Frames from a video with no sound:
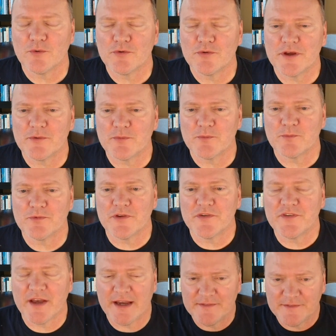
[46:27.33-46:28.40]
the
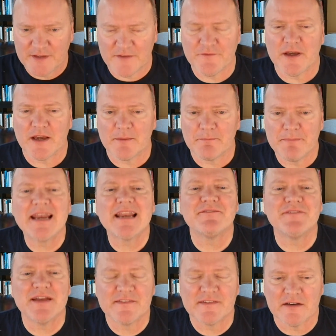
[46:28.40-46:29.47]
scientific
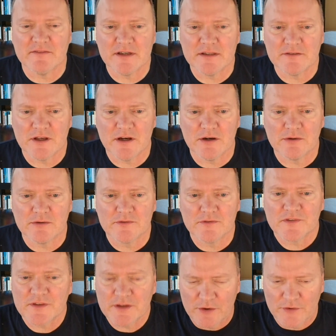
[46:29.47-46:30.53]
benefits of it, though,
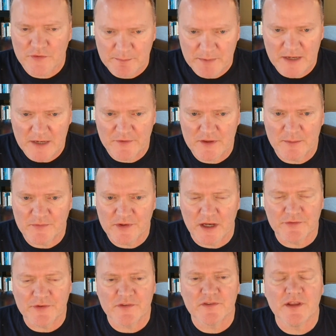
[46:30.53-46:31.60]
still speak for
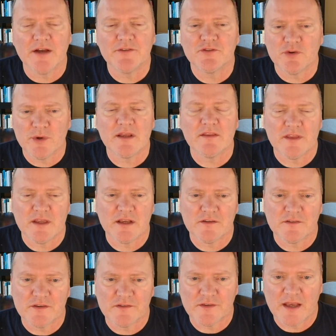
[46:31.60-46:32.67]
themselves. It's not doing
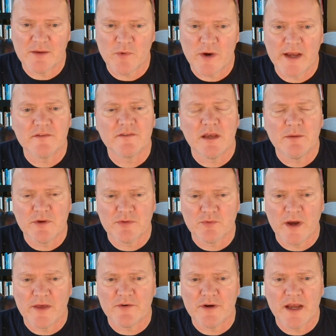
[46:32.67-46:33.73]
things the same way. Same with
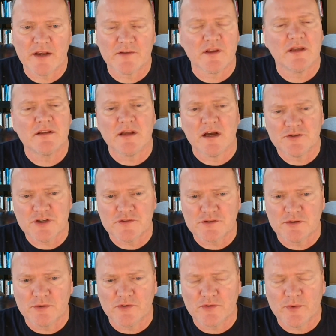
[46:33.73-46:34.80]
WeatherNext, and not just
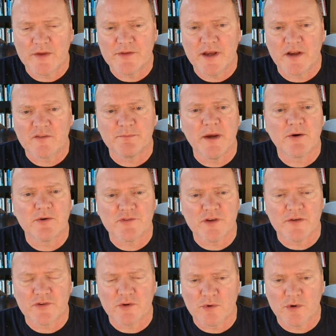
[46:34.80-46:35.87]
Google's WeatherNext,
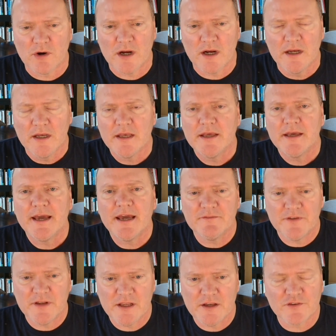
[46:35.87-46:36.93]
Microsoft's Aurora,
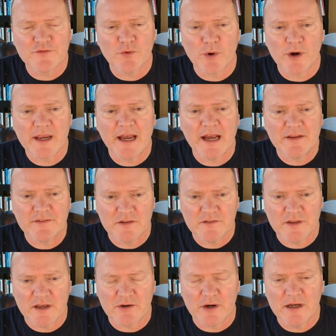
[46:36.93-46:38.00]
NVIDIA's Forecast,
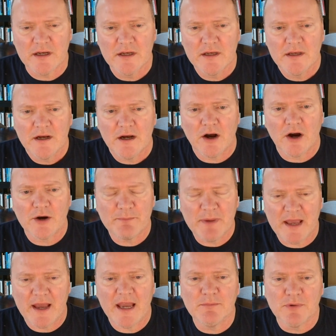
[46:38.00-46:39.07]
etc., are
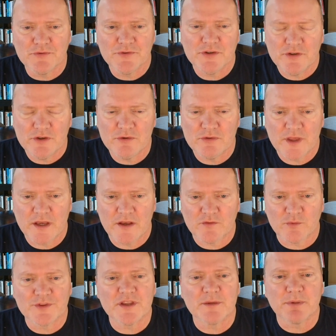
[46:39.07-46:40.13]
able to do
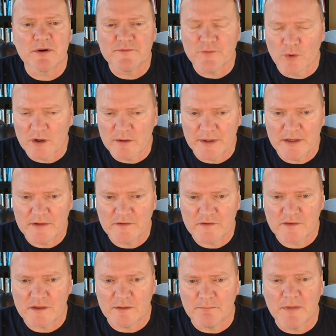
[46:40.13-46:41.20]
things with the performance
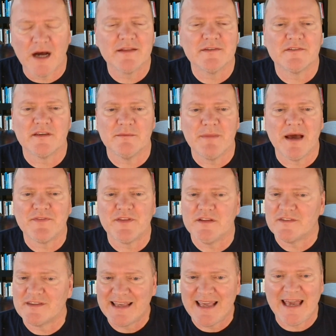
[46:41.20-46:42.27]
that mod sim
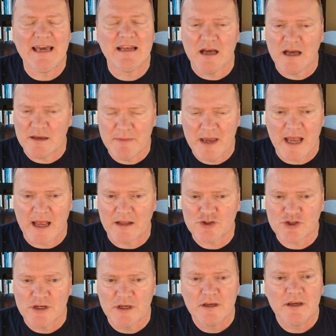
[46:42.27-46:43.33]
methods cannot
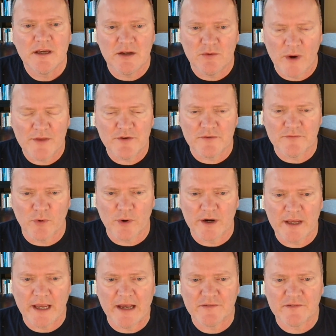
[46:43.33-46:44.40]
match in weather
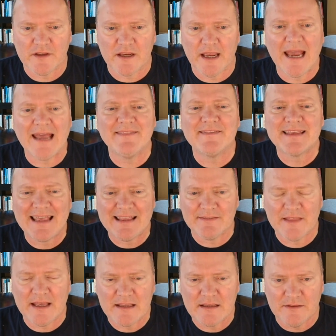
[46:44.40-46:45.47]
forecasting, and
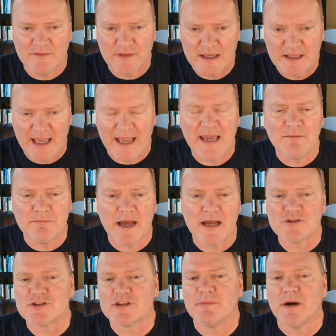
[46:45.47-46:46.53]
they can
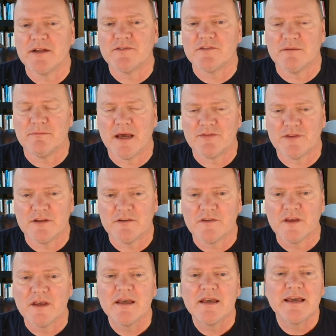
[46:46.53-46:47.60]
match the mod sim methods
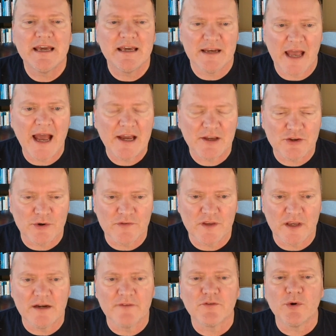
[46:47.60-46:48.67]
in
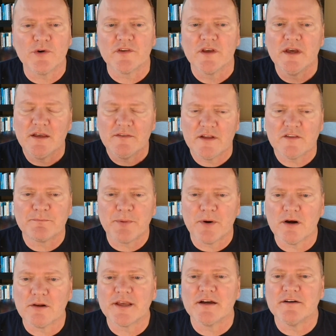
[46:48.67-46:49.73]
accuracy. And of course, that's
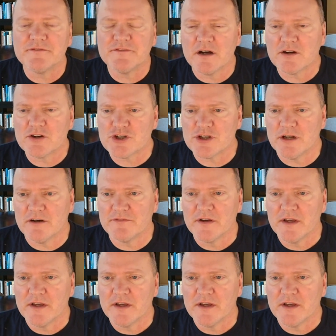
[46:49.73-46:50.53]
partly a function of